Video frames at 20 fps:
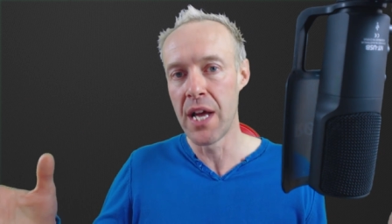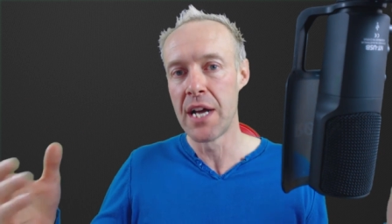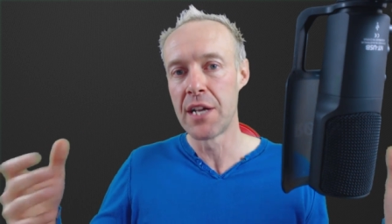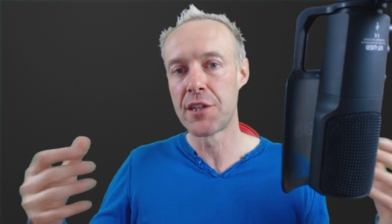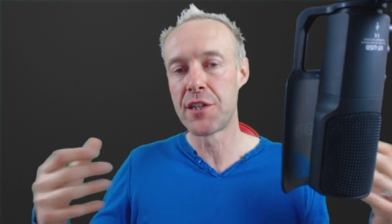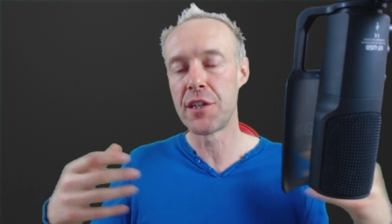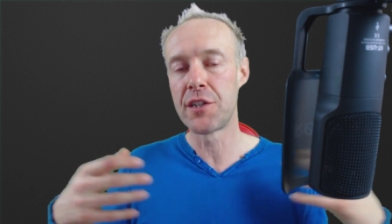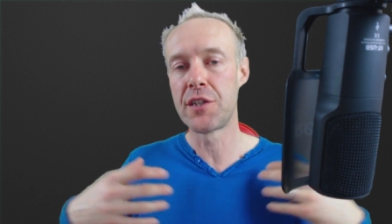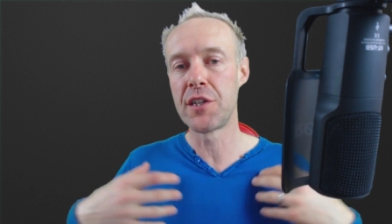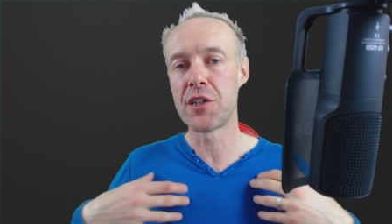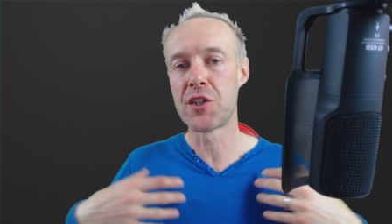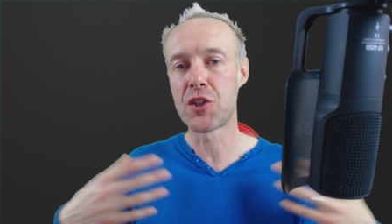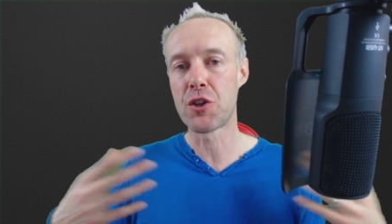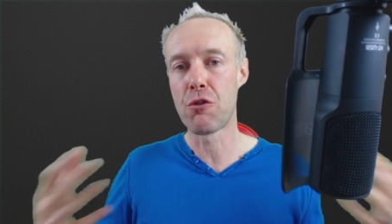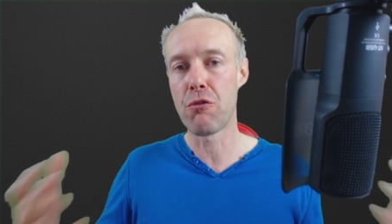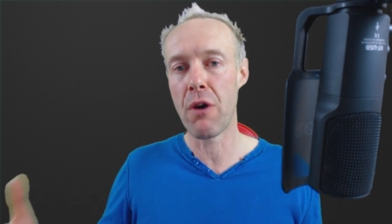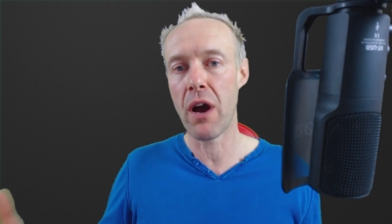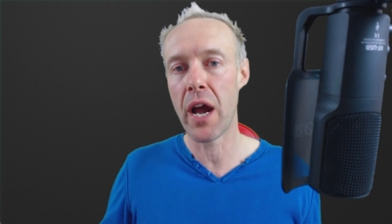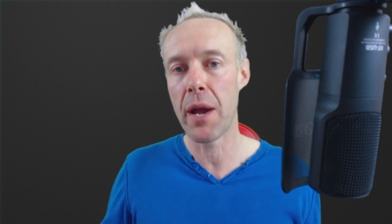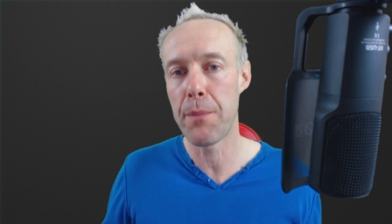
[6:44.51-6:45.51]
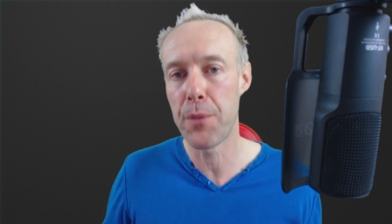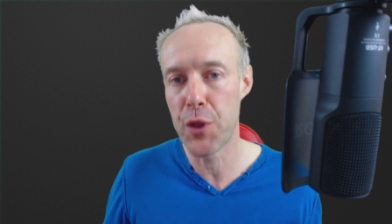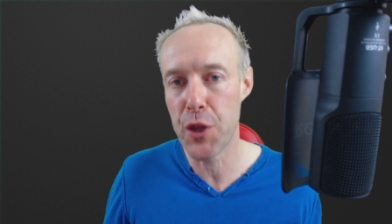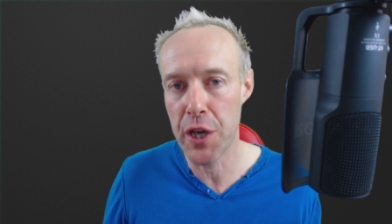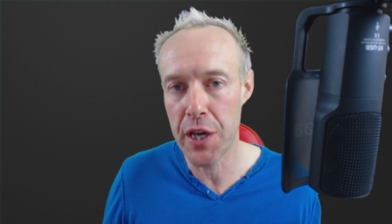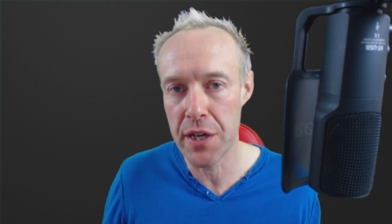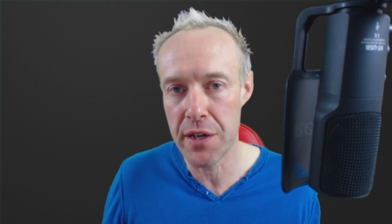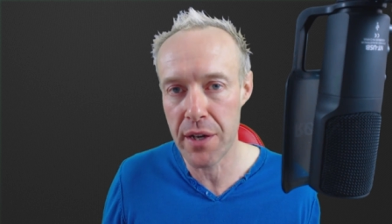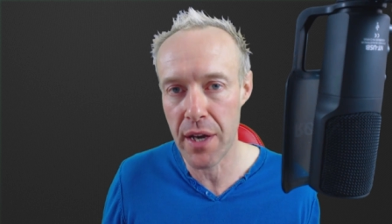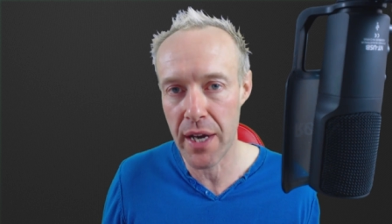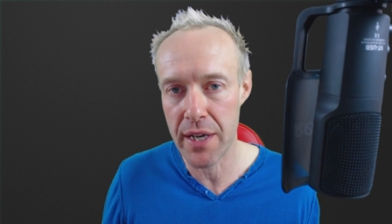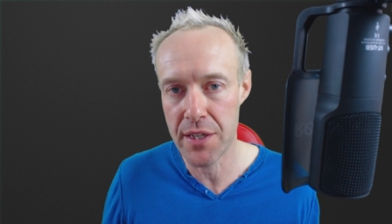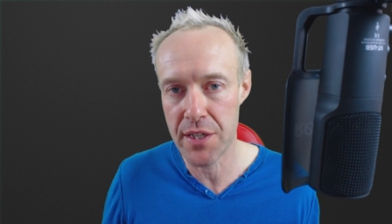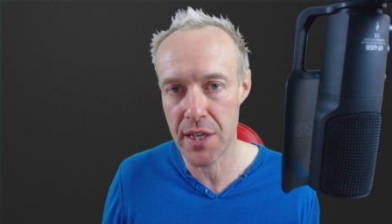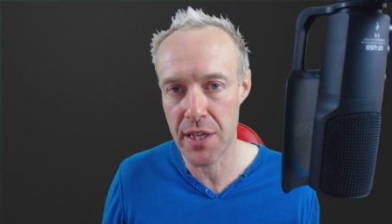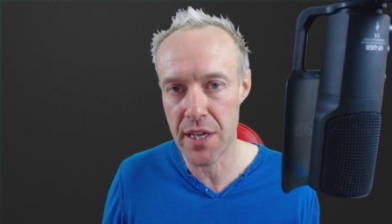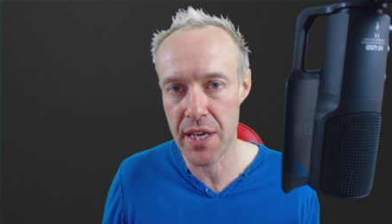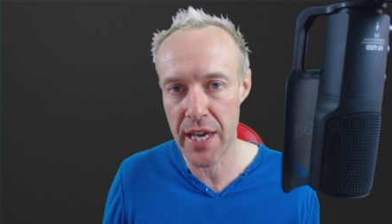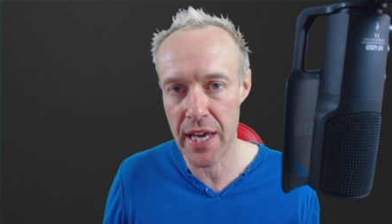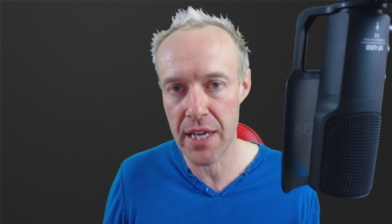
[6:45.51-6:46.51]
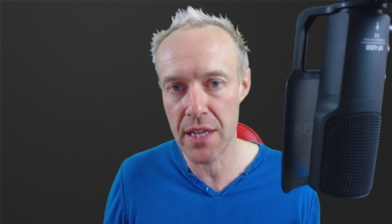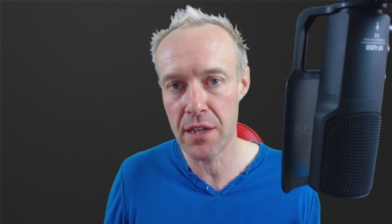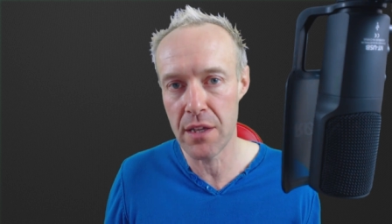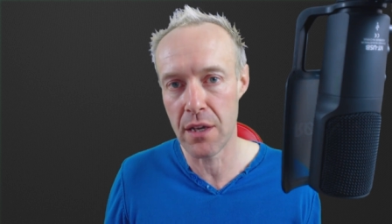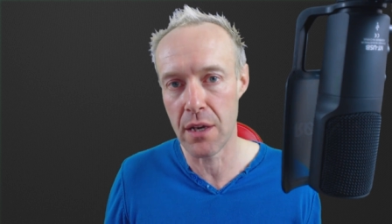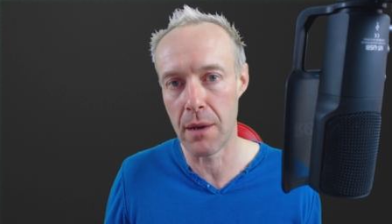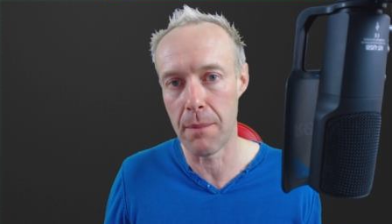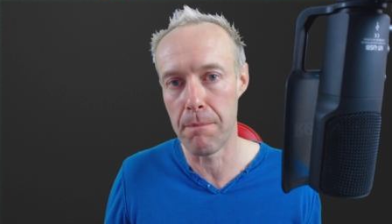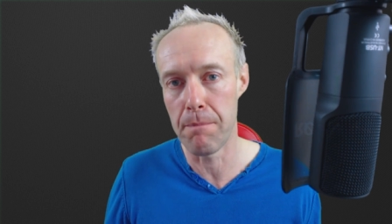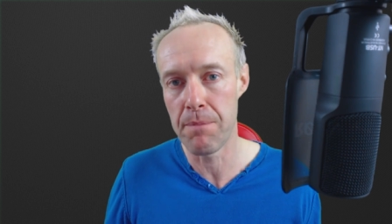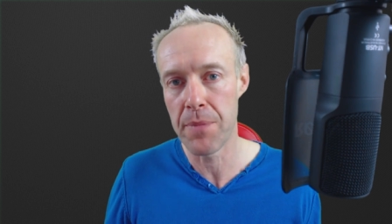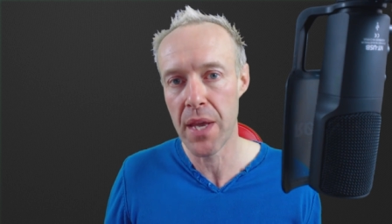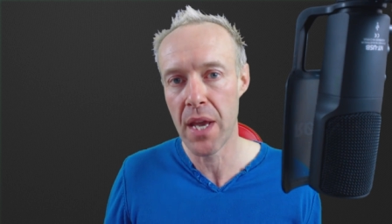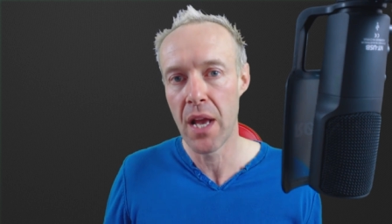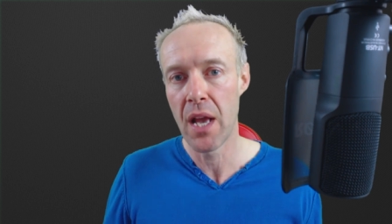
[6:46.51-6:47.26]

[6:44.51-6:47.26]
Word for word: to describe the United Kingdom